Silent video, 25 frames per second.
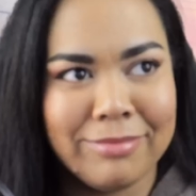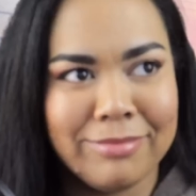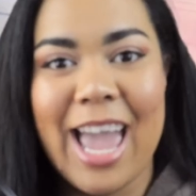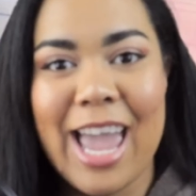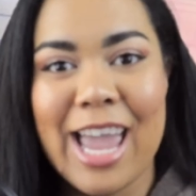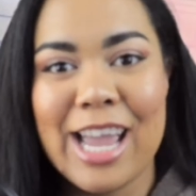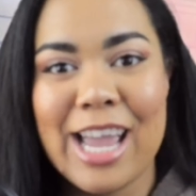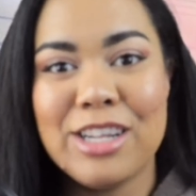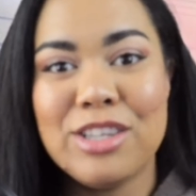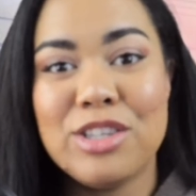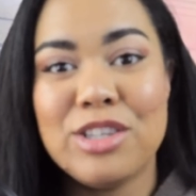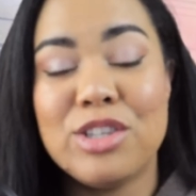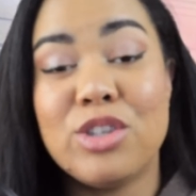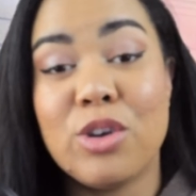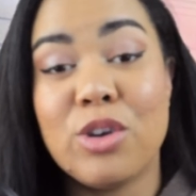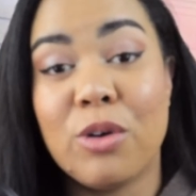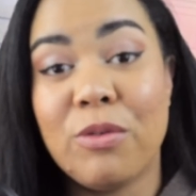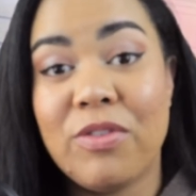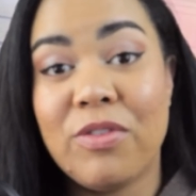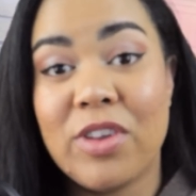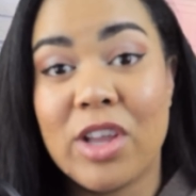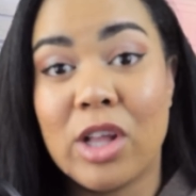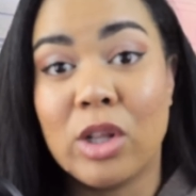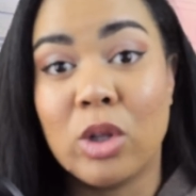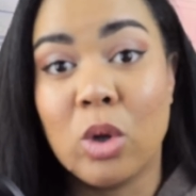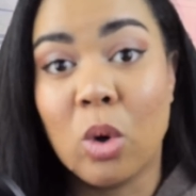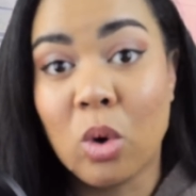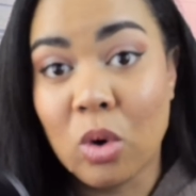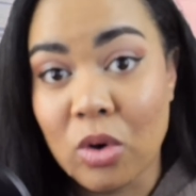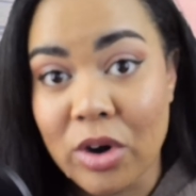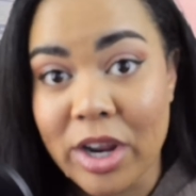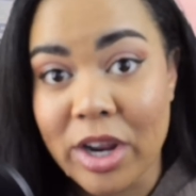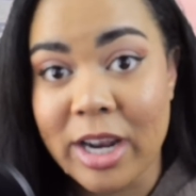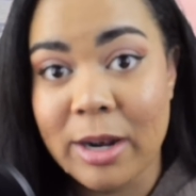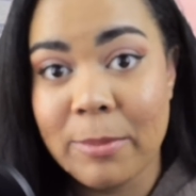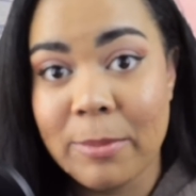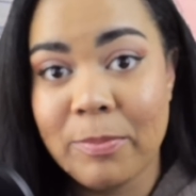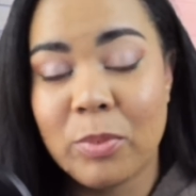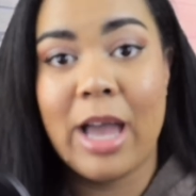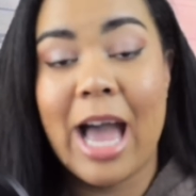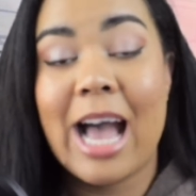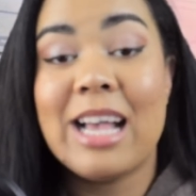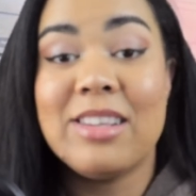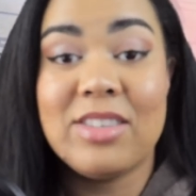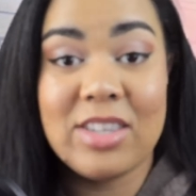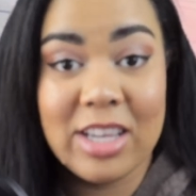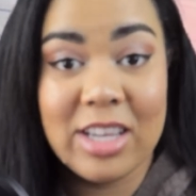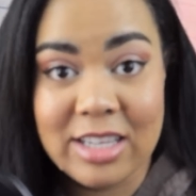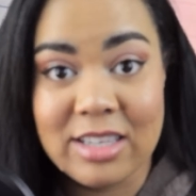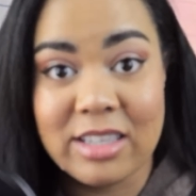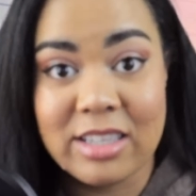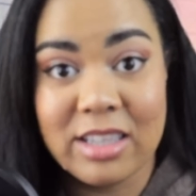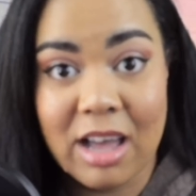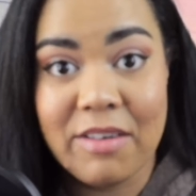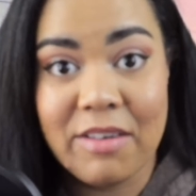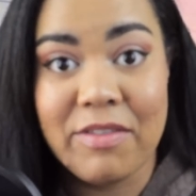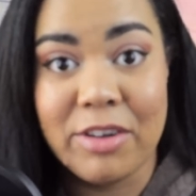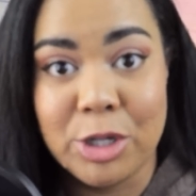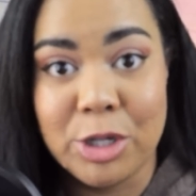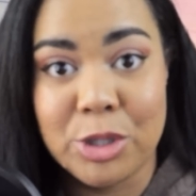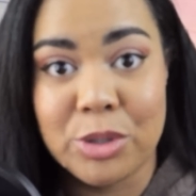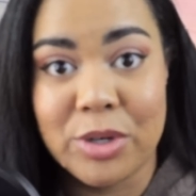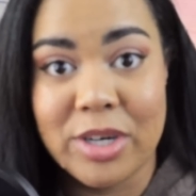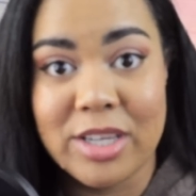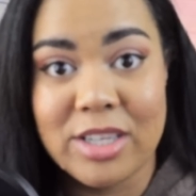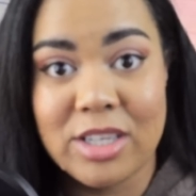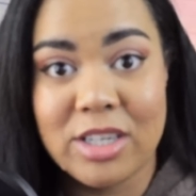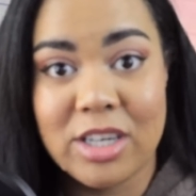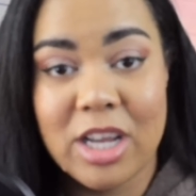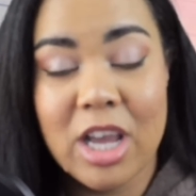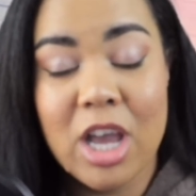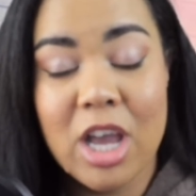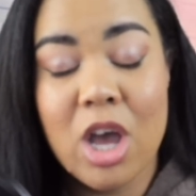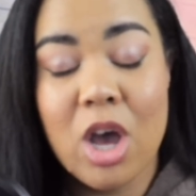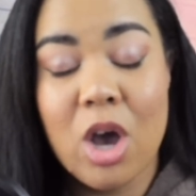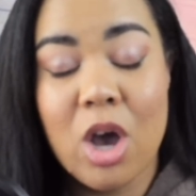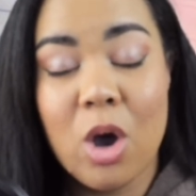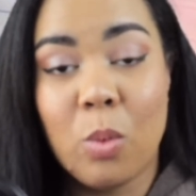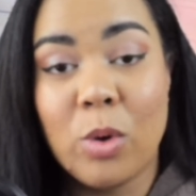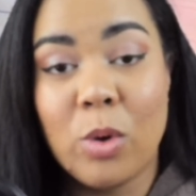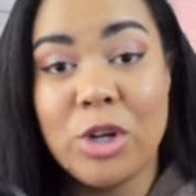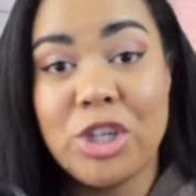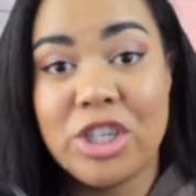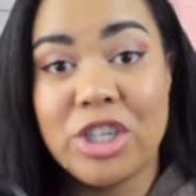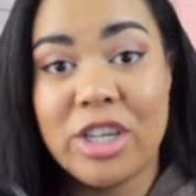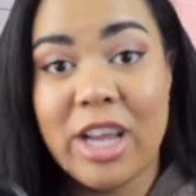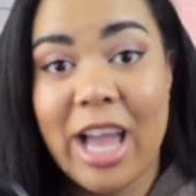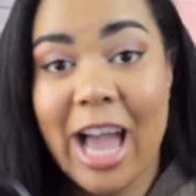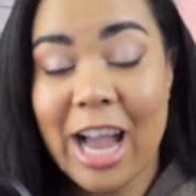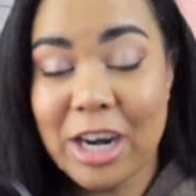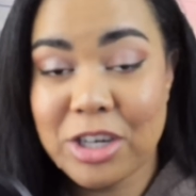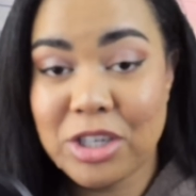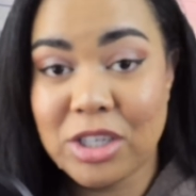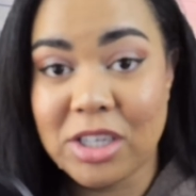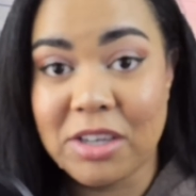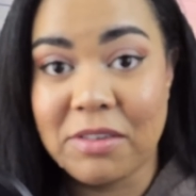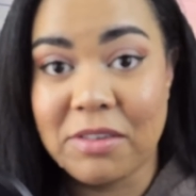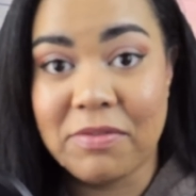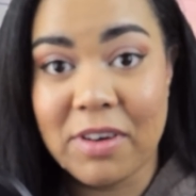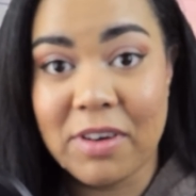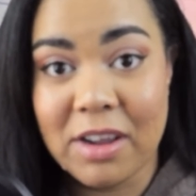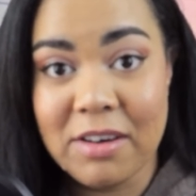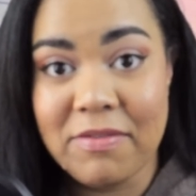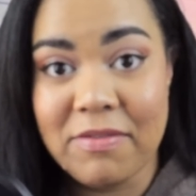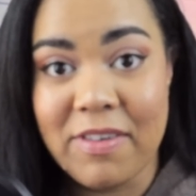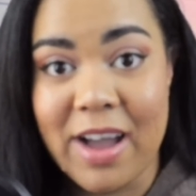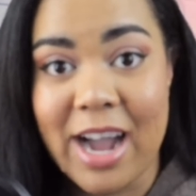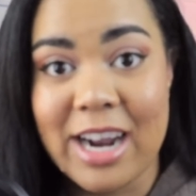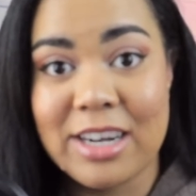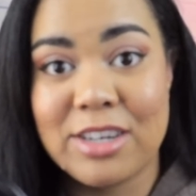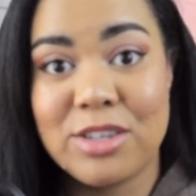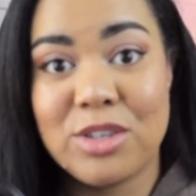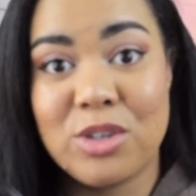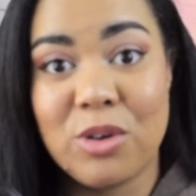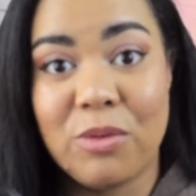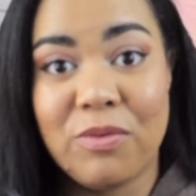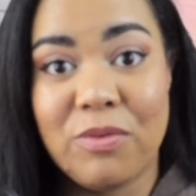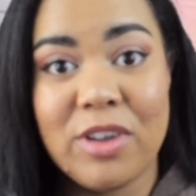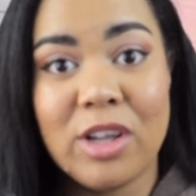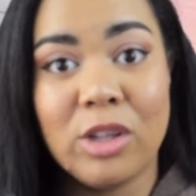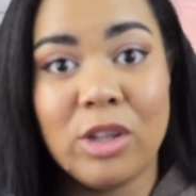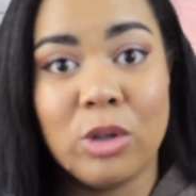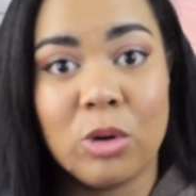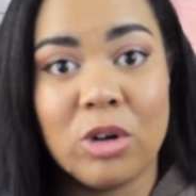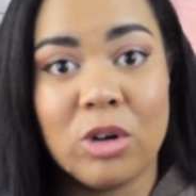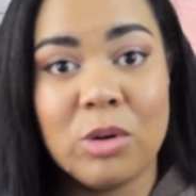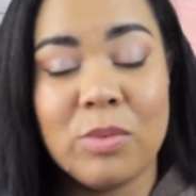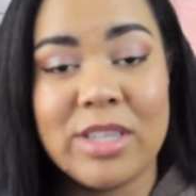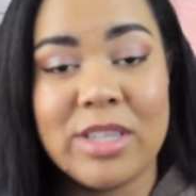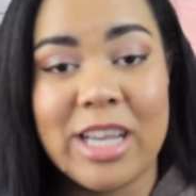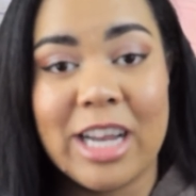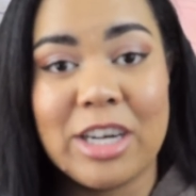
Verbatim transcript: and Sophia Loren as his love interest. Which actually, fun fact, Sophia Loren was